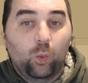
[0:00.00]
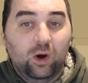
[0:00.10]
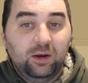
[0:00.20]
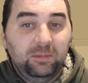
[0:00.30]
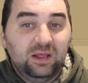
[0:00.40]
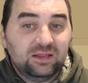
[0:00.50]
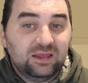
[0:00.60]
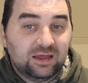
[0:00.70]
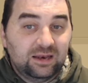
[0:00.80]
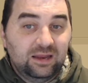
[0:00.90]

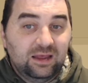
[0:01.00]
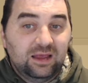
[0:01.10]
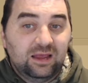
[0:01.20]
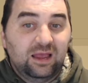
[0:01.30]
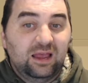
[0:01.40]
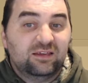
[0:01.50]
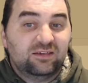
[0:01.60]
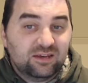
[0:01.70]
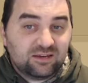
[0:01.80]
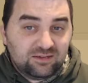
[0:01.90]

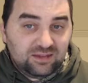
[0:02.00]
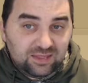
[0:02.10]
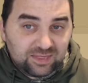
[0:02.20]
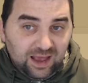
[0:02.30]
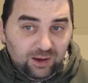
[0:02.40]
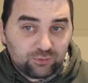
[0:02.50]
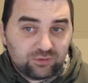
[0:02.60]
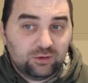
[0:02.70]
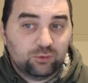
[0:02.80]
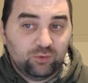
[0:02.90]
1,060,000